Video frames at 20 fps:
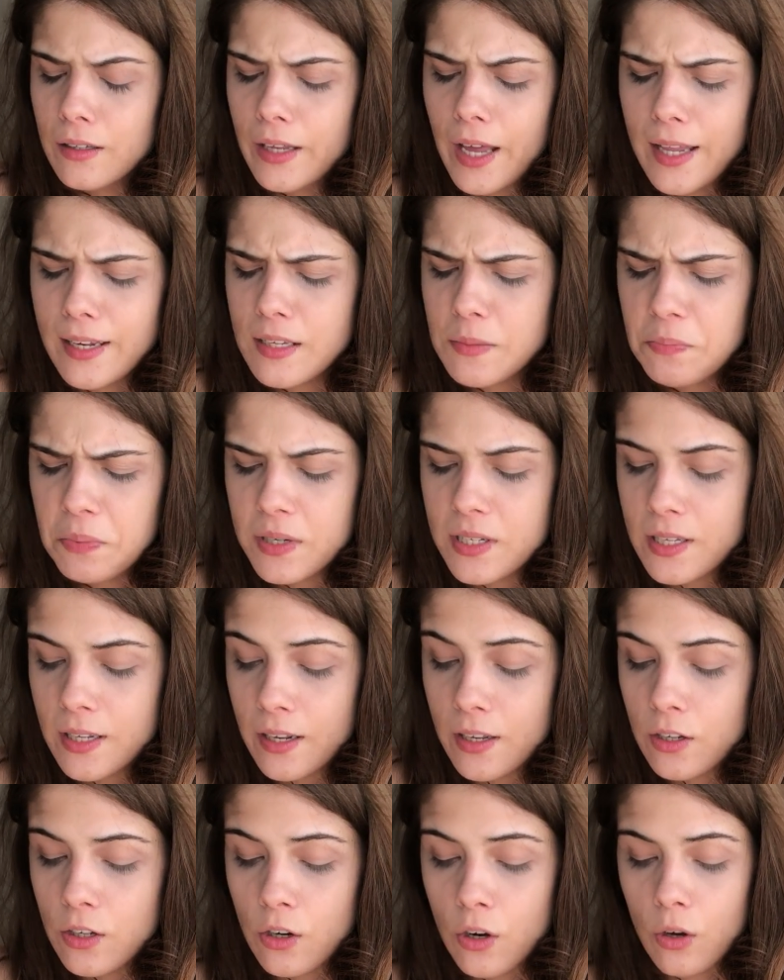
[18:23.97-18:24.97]
Yeah, this
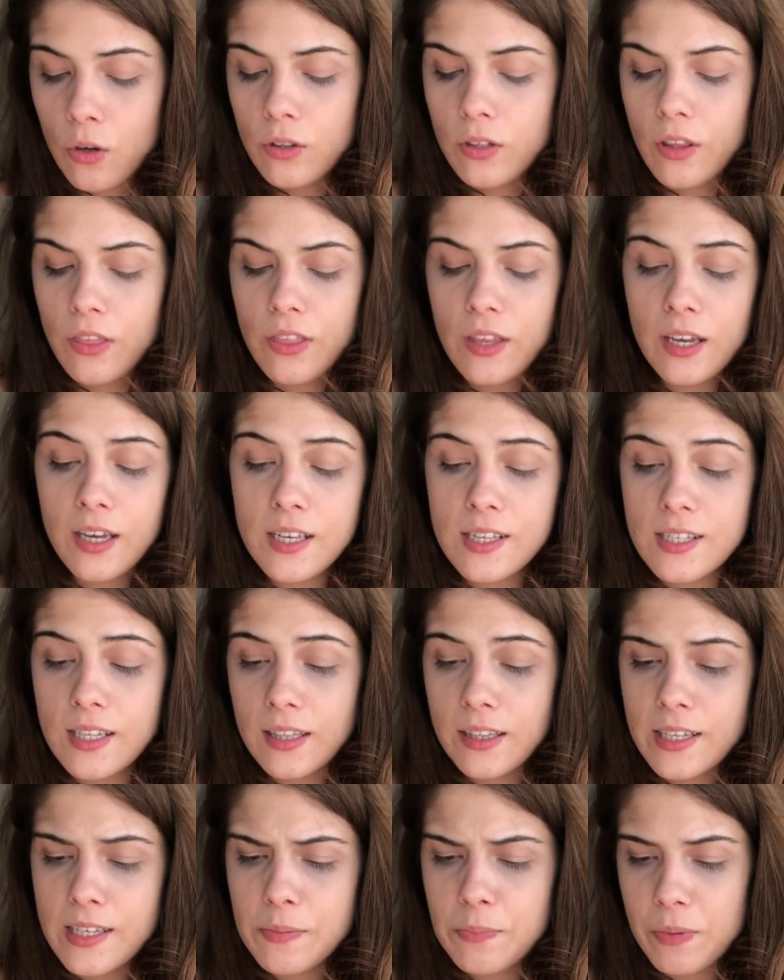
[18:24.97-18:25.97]
person, you know, the thing is
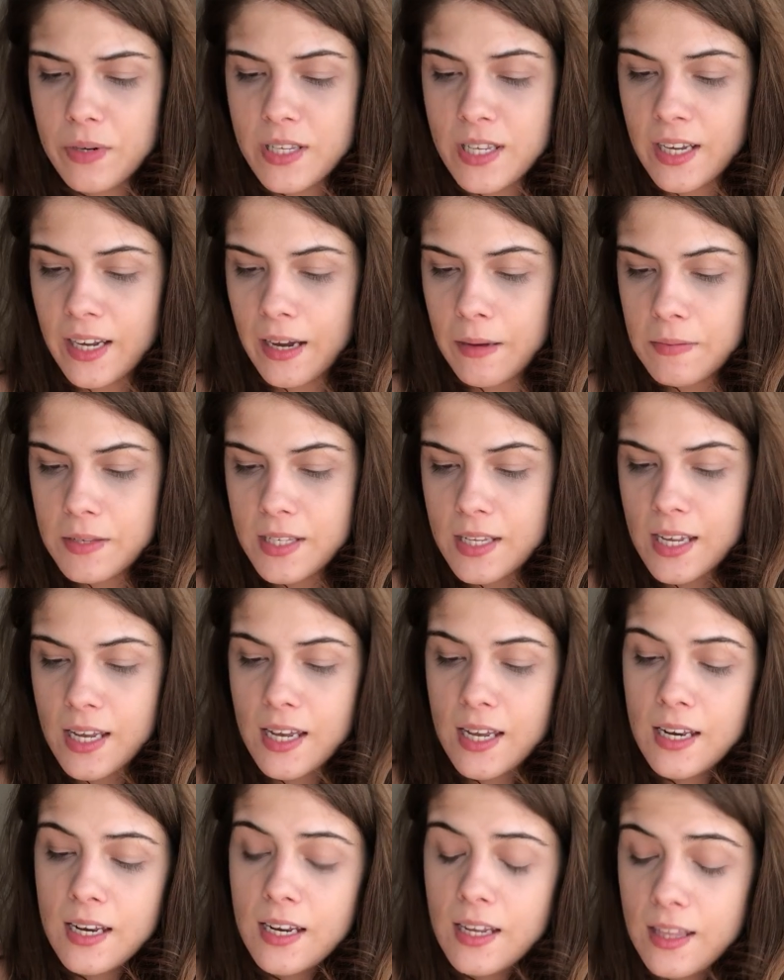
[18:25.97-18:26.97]
that this person comes
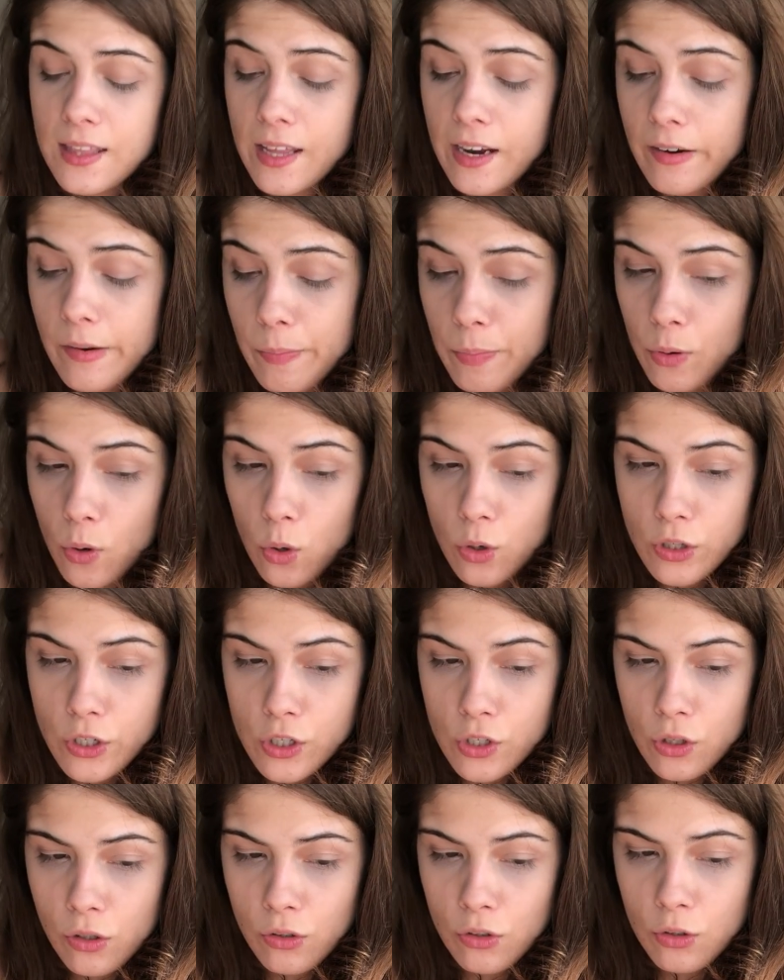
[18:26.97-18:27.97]
in, their approach
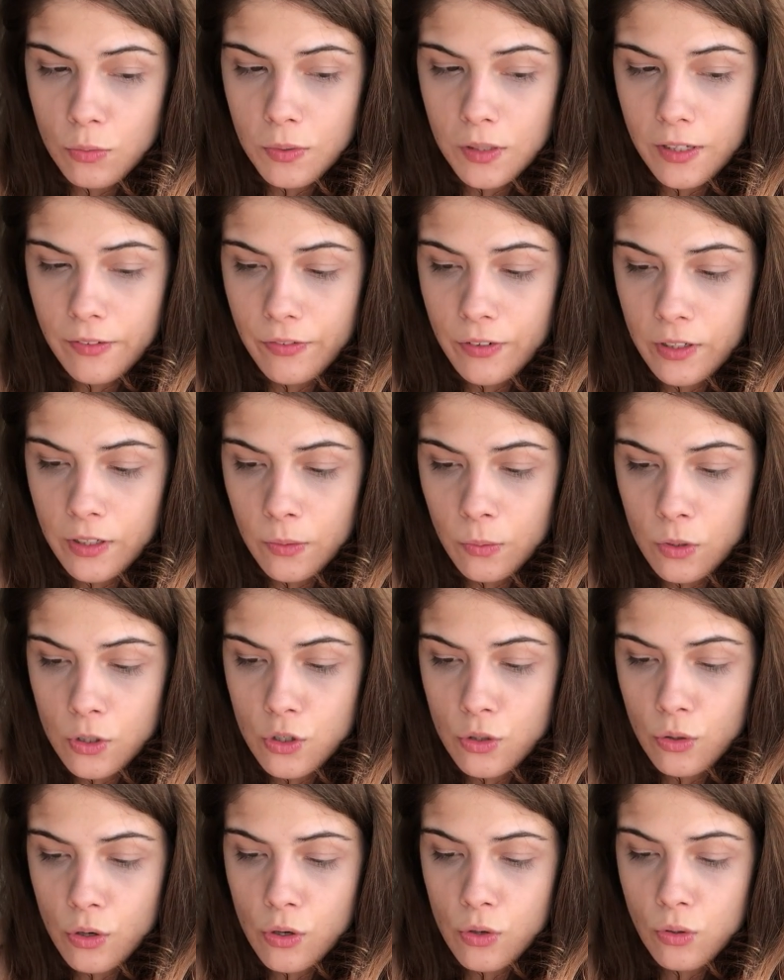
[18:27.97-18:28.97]
is going to be different than
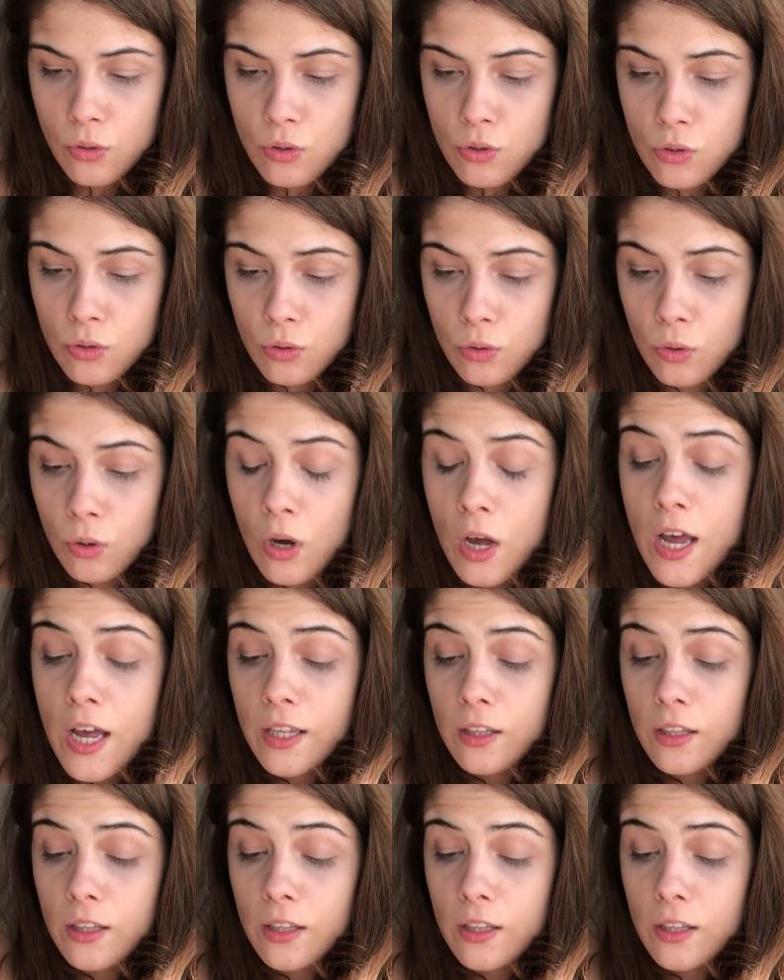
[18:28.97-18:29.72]
what you're used to.